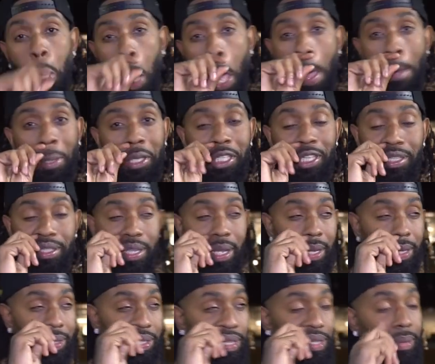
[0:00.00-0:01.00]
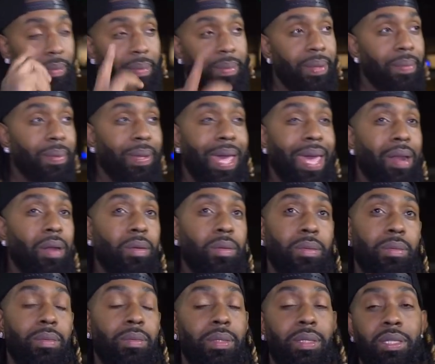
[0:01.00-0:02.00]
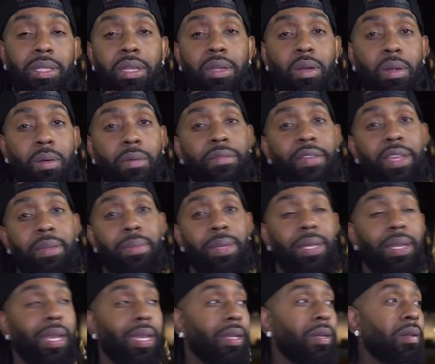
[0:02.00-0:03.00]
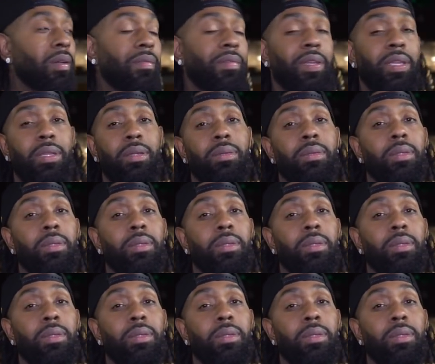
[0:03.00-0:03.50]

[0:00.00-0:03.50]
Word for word: Yeah. All shit talk each other. I mean, but I don't. It still don't affect me. Like it don't affect me.